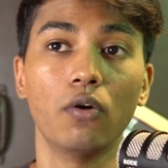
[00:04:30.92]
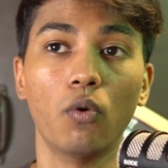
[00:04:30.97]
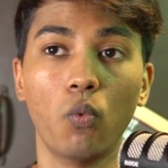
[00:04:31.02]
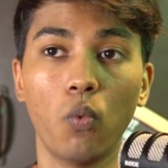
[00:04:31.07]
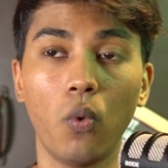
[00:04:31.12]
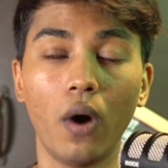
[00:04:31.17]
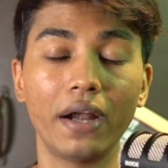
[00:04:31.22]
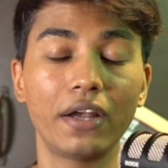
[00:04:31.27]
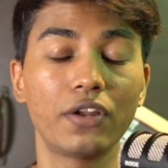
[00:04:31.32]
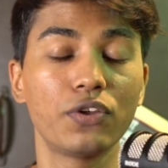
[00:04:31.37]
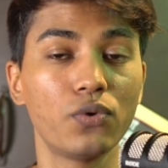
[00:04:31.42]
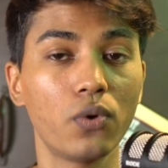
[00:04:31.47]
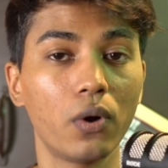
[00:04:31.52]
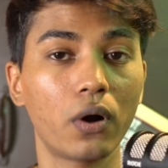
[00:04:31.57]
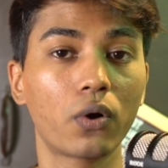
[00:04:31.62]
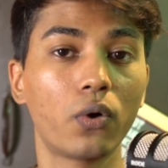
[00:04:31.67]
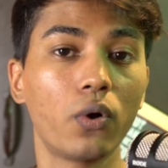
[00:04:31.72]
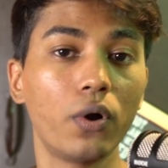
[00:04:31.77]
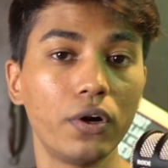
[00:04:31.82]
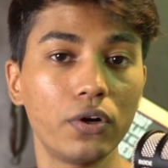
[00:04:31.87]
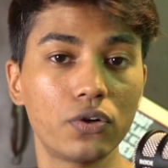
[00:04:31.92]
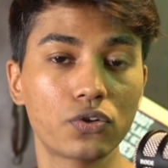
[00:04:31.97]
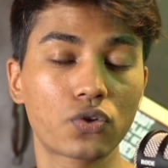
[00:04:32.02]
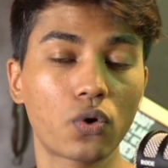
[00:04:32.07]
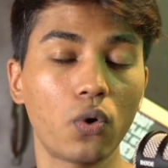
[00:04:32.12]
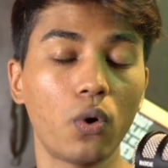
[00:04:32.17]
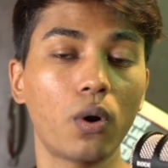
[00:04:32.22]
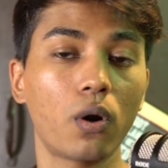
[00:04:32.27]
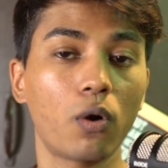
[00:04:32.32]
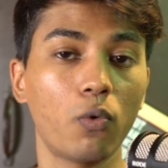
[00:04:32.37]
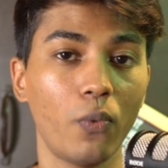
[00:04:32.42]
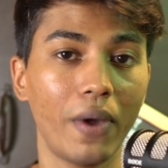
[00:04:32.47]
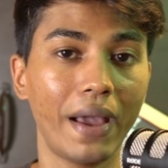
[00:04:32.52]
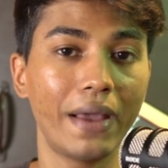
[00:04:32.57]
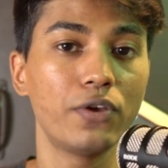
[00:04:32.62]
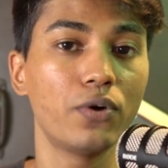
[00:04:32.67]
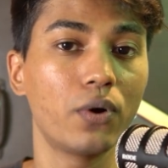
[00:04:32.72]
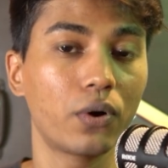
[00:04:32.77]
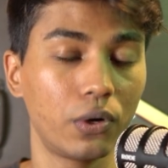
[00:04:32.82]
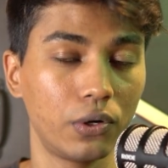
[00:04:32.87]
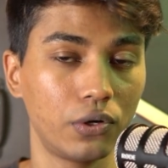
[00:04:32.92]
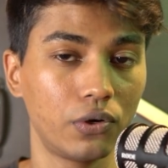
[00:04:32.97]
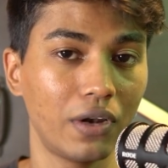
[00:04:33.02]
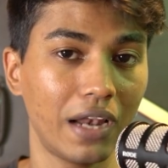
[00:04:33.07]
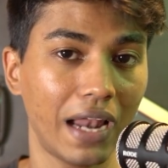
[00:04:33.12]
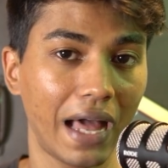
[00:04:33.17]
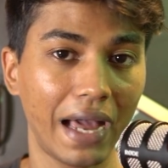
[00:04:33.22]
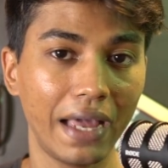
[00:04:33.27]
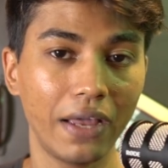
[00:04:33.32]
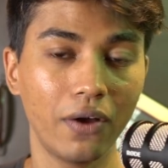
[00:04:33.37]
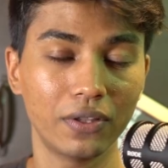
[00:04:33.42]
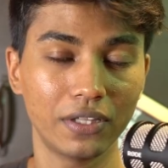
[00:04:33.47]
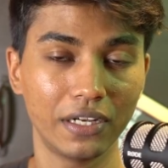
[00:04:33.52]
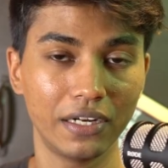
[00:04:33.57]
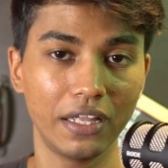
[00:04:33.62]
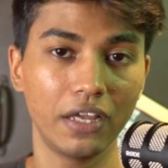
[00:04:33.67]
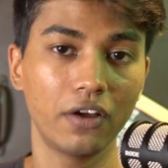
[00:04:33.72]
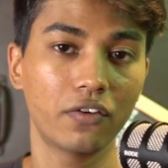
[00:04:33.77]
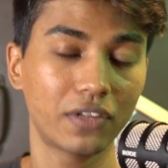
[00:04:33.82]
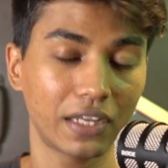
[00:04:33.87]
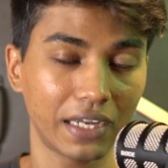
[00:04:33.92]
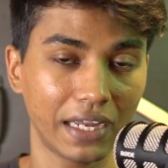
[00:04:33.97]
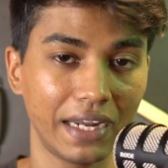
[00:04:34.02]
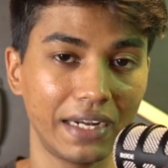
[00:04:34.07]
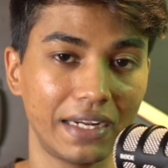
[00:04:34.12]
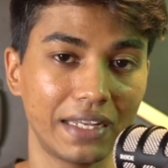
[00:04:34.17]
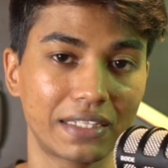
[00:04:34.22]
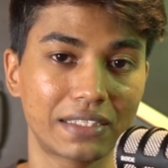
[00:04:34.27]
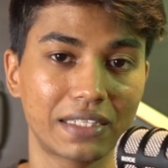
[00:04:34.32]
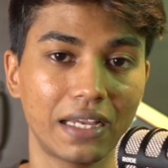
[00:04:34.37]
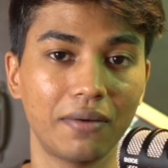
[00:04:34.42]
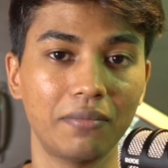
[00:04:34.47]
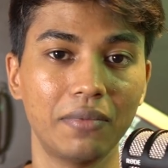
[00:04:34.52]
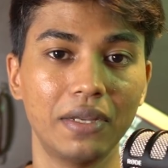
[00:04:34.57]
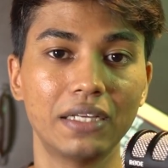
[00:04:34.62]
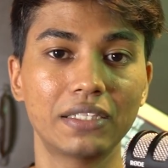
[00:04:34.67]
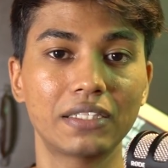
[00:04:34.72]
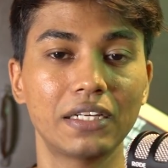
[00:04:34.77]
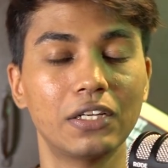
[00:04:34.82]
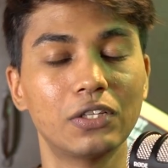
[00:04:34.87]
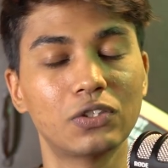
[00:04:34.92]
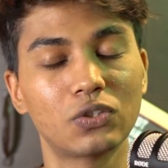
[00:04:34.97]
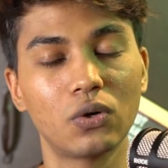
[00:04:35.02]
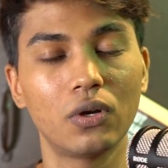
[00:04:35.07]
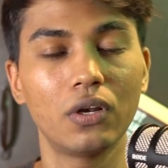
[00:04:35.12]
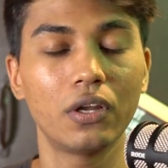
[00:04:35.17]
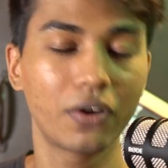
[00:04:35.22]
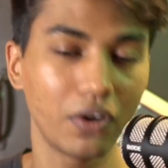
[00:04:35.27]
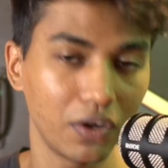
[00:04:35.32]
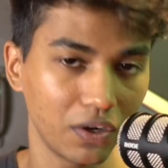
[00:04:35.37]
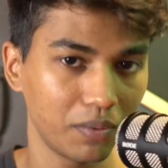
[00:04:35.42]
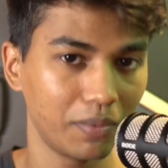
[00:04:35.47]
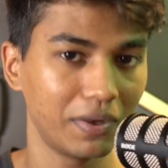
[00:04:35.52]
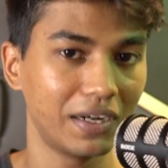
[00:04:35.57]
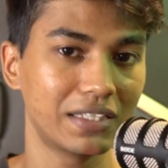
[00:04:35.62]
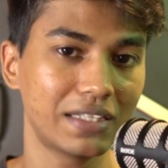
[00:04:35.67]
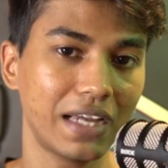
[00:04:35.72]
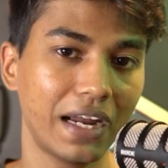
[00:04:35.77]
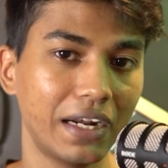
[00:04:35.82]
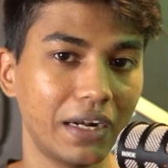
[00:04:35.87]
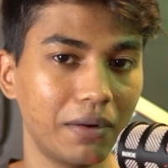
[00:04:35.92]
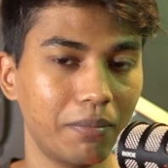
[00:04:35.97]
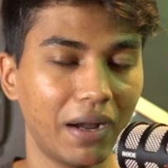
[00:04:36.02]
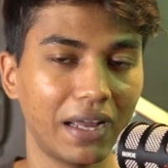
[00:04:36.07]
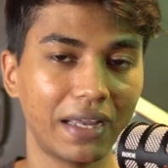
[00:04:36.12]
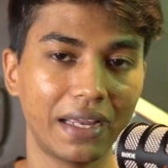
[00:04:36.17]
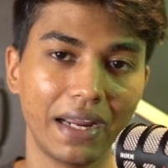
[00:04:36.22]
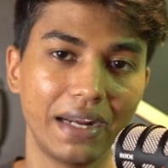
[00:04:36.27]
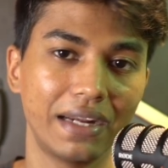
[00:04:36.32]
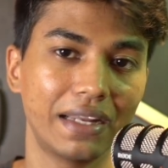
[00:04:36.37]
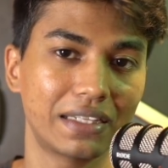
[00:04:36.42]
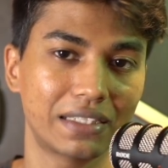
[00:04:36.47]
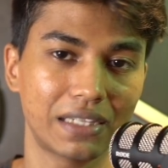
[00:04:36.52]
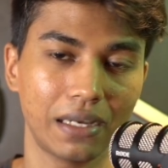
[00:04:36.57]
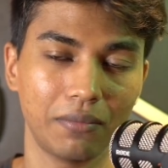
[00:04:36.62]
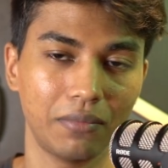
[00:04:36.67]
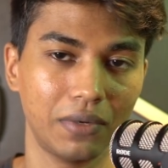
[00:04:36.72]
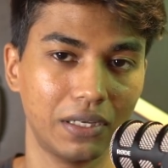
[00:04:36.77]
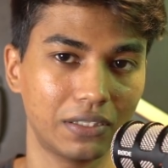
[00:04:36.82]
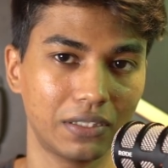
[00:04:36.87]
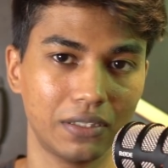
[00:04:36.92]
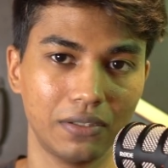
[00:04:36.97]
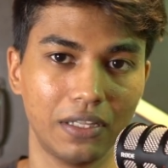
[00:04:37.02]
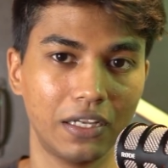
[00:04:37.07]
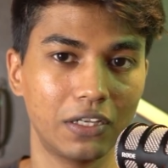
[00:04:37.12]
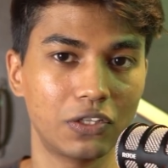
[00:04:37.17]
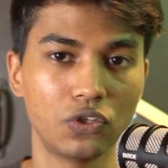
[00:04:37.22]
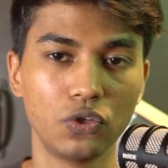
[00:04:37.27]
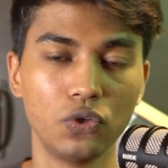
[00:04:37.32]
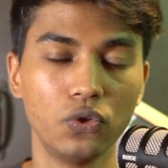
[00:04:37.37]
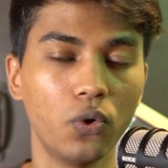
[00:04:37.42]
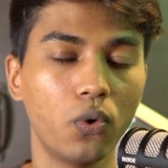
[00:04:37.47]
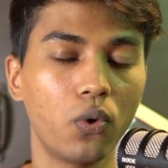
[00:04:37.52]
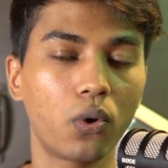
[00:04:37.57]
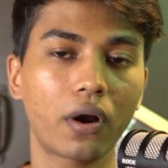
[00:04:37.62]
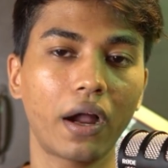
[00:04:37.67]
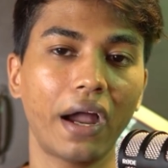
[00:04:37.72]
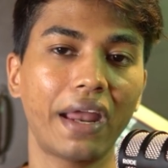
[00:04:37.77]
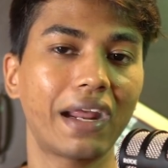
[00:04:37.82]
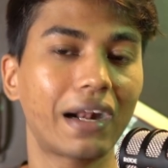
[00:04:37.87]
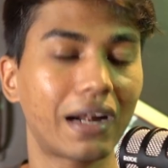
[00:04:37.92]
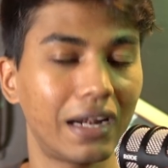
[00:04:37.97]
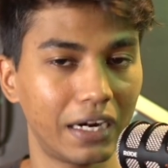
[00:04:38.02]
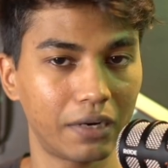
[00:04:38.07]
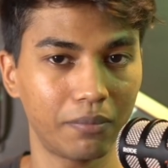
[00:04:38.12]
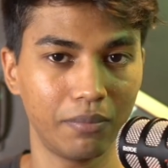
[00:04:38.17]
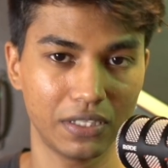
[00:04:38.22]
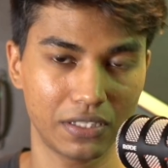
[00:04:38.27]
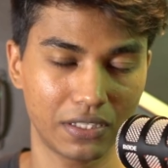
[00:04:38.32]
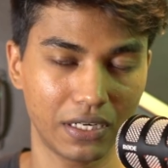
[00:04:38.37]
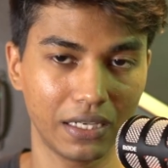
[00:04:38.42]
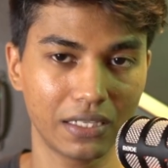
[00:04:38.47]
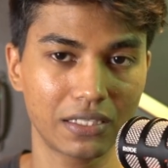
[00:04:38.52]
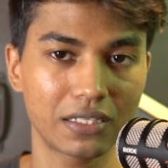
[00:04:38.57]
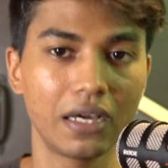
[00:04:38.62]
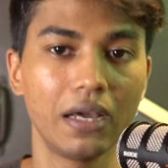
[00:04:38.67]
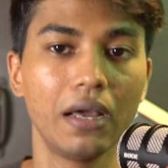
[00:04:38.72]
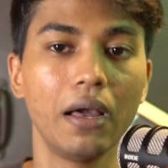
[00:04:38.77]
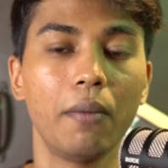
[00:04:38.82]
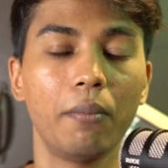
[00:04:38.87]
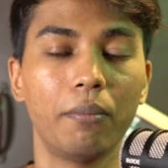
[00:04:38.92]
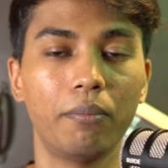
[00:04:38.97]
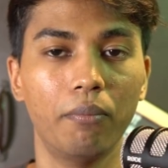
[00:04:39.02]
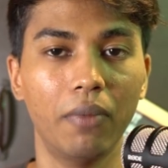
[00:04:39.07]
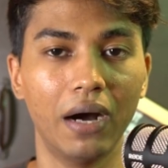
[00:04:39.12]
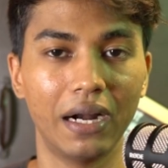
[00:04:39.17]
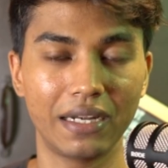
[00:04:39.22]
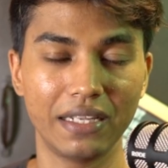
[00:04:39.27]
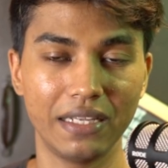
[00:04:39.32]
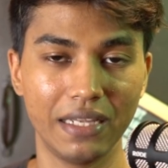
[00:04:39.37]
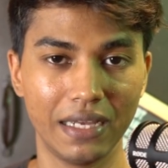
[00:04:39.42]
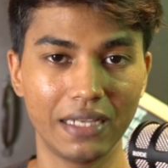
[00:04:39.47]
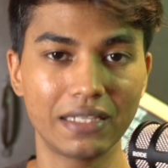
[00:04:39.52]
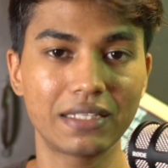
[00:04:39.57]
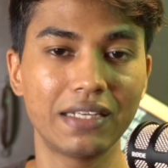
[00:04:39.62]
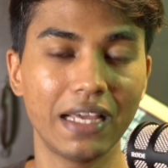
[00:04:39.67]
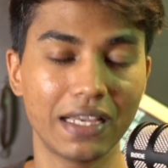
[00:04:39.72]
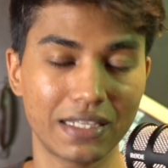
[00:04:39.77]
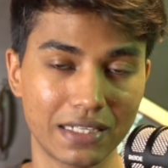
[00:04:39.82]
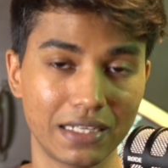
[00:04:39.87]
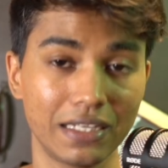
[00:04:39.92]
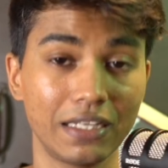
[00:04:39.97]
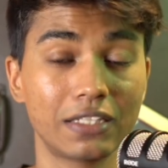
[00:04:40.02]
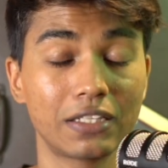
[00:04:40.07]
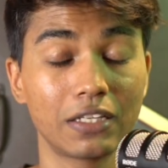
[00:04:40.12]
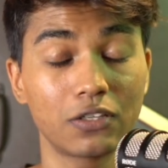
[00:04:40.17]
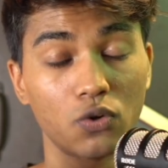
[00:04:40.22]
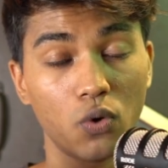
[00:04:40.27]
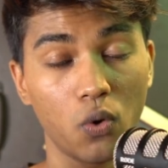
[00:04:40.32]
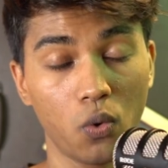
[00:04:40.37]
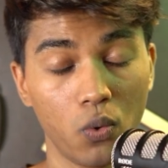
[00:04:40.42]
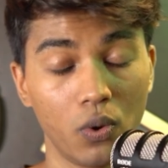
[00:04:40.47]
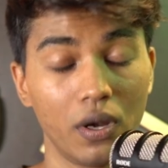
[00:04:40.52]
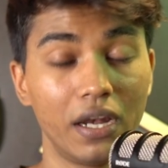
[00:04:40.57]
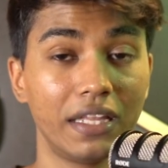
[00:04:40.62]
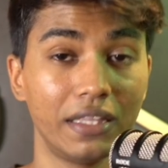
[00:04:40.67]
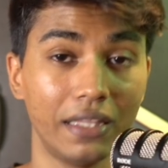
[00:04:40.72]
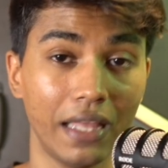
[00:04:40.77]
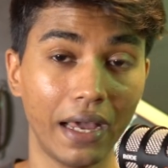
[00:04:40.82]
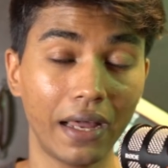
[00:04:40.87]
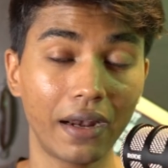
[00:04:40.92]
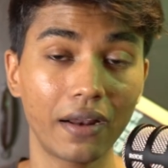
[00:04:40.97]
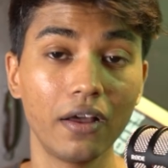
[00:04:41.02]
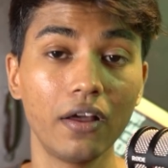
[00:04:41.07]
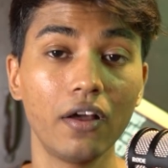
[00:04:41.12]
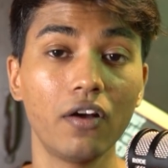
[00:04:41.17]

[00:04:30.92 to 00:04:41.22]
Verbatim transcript: what you are going to score or where you are going to lie on the day of the gate examination is only going to be decided by gate examination. There's no correct litmus test. But yes, test series is only there